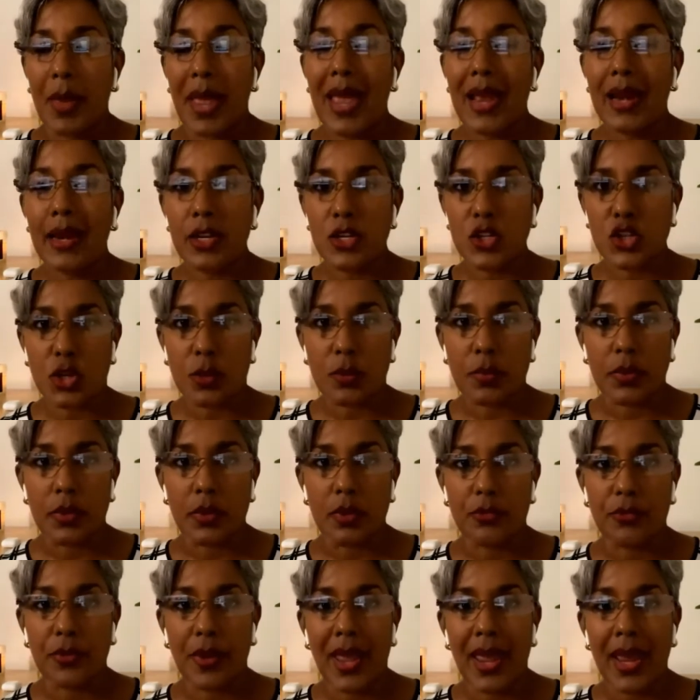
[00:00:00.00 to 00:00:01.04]

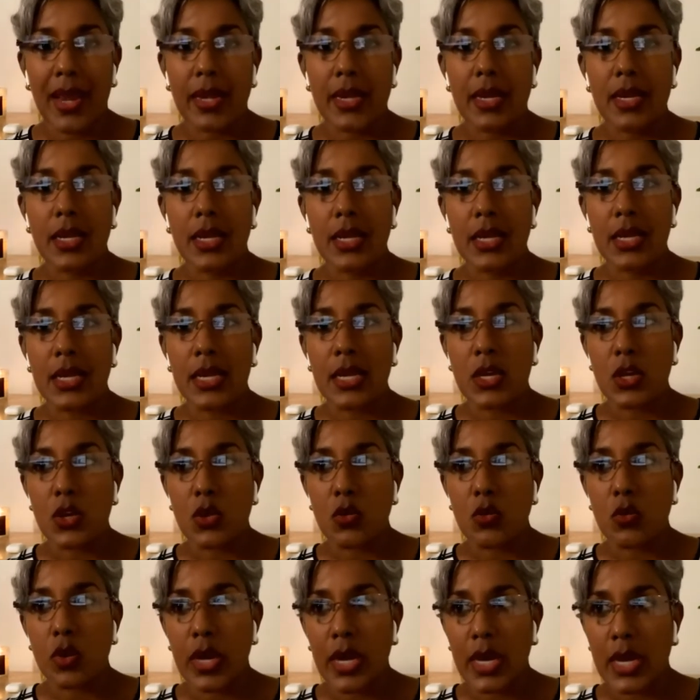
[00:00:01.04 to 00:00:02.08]
eligible for any
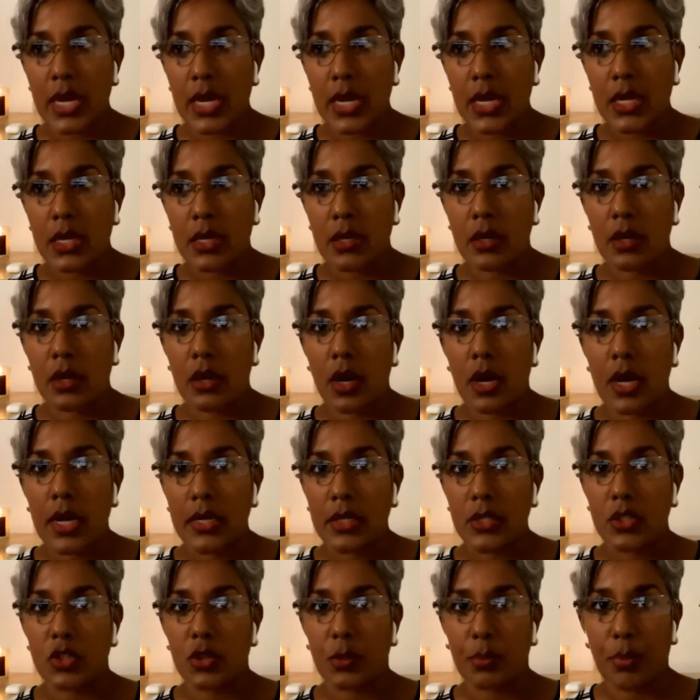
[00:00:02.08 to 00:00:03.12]
EU aid
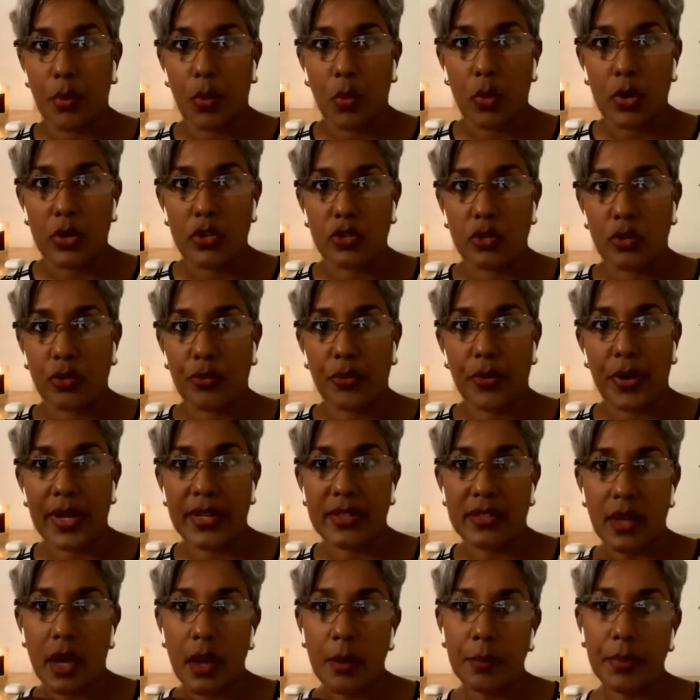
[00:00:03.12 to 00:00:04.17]
and support. So for
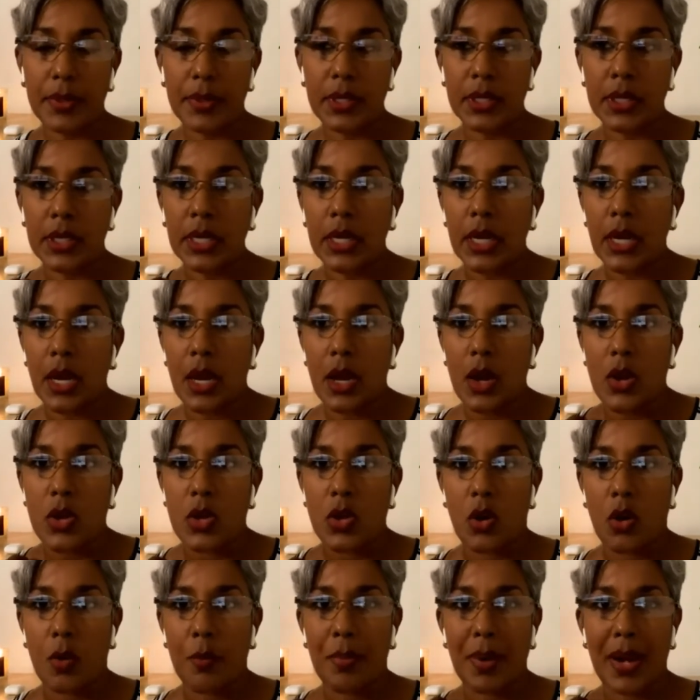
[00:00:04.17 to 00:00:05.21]
example,
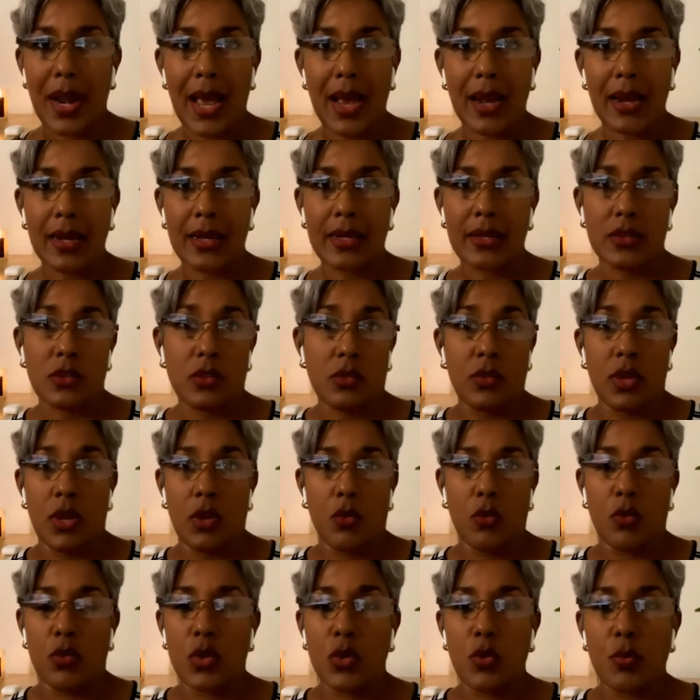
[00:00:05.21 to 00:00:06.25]
you
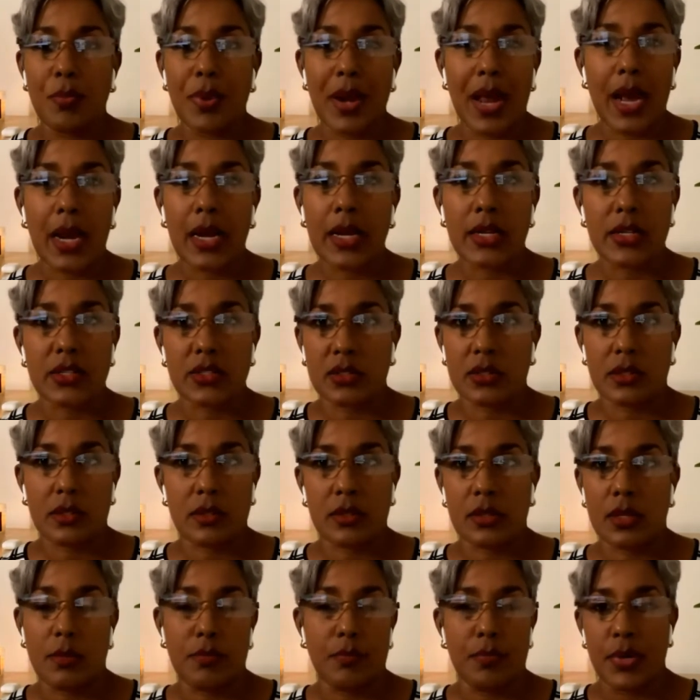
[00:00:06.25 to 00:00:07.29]
blacklist
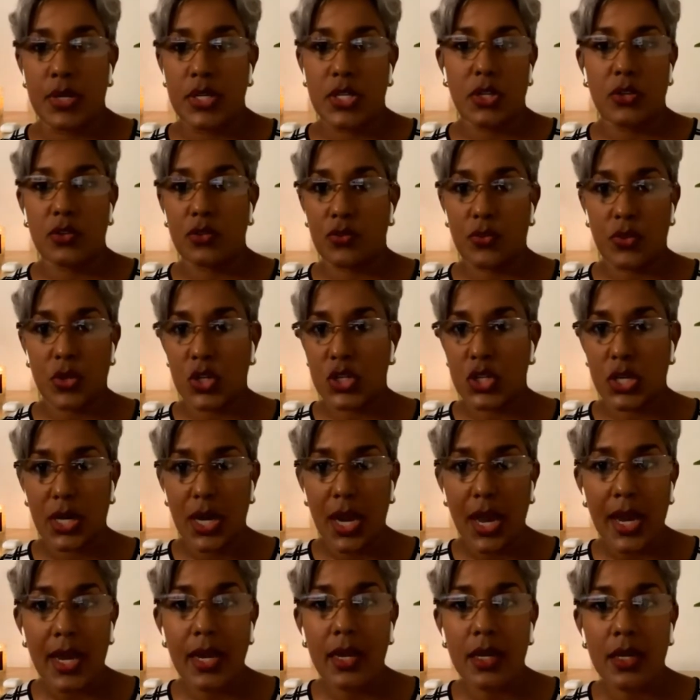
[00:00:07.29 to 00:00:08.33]
the British Virgin
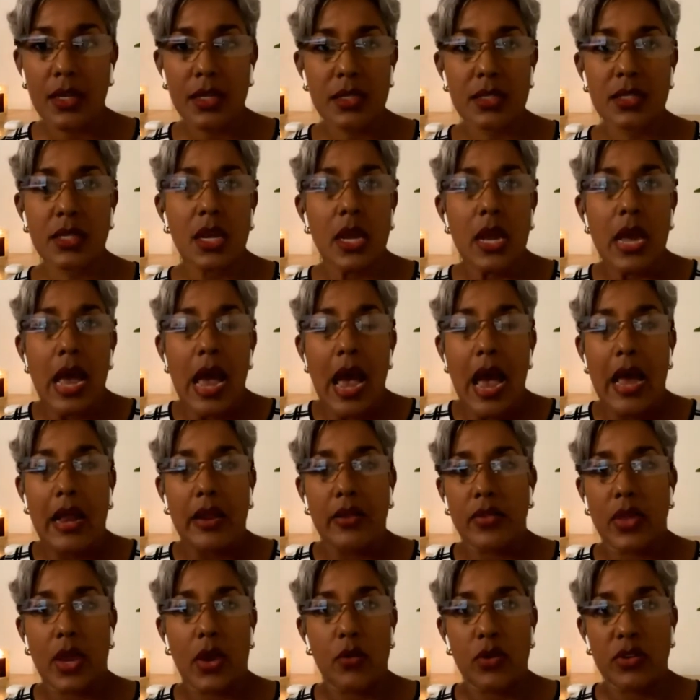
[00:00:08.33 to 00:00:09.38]
Islands,
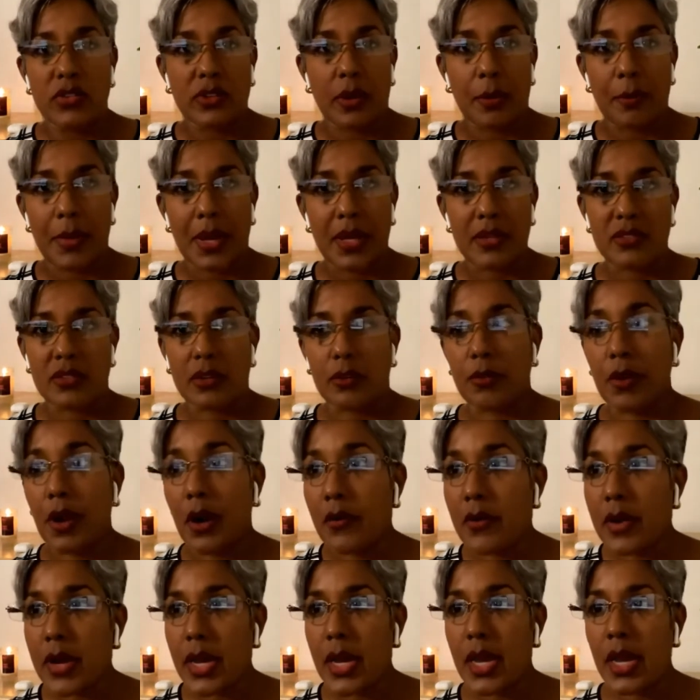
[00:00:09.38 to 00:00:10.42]
and there is a massive
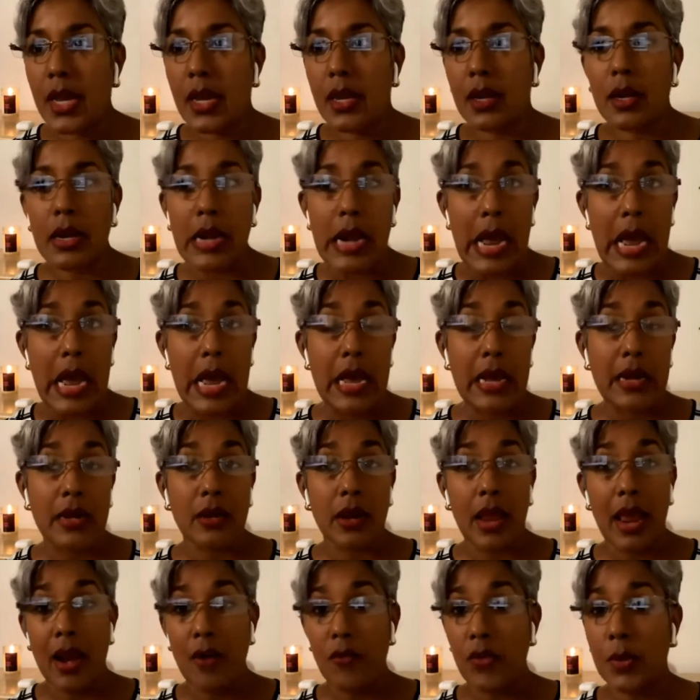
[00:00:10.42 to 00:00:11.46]
hurricane, and
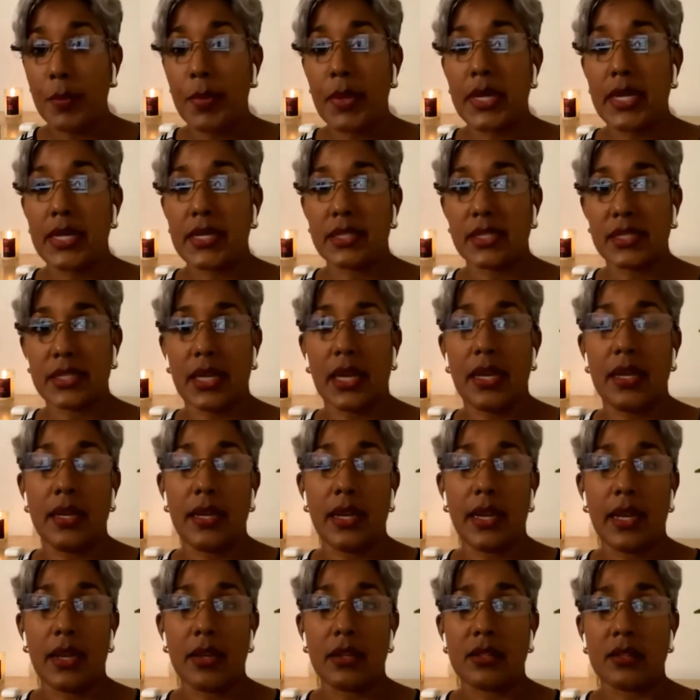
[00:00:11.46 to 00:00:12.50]
everybody is
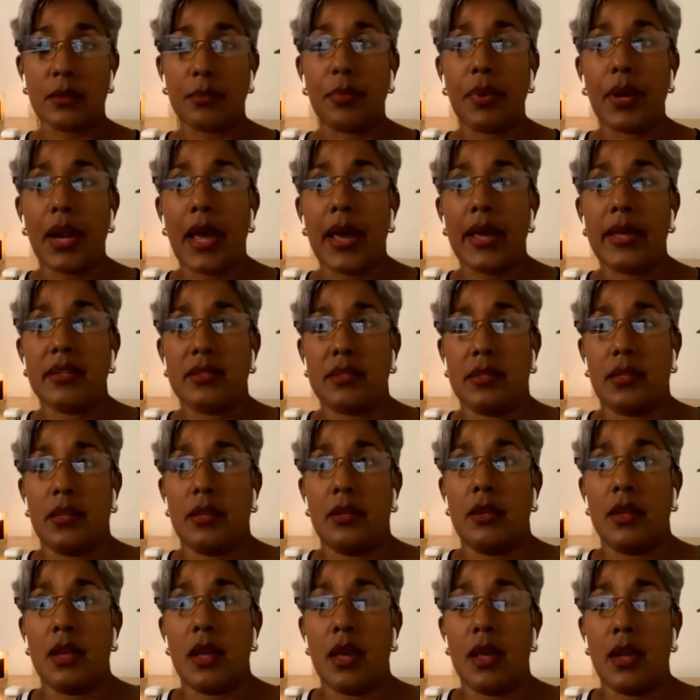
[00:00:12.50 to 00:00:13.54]
sending supplies
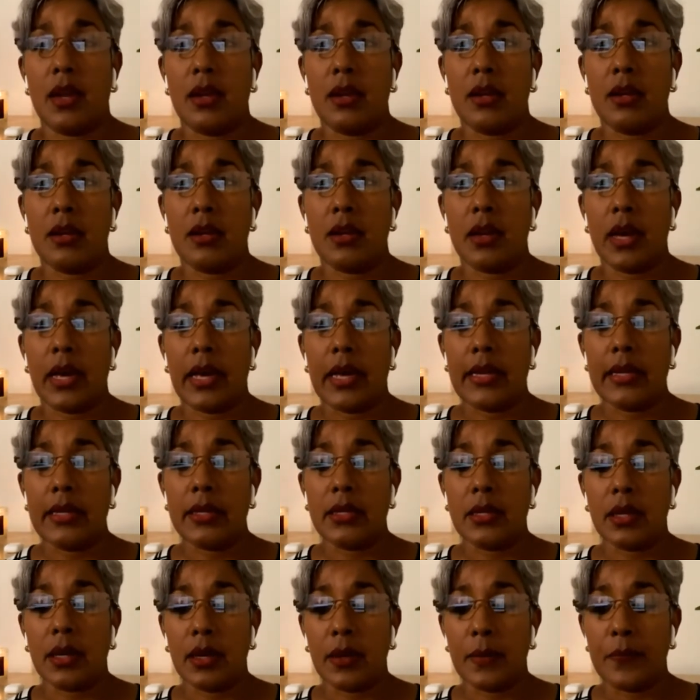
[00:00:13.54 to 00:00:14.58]

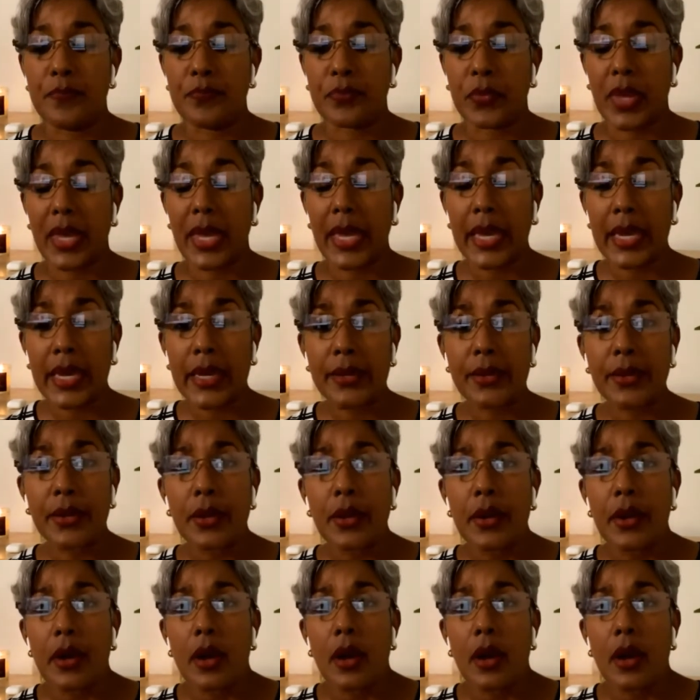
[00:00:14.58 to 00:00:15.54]
and aid.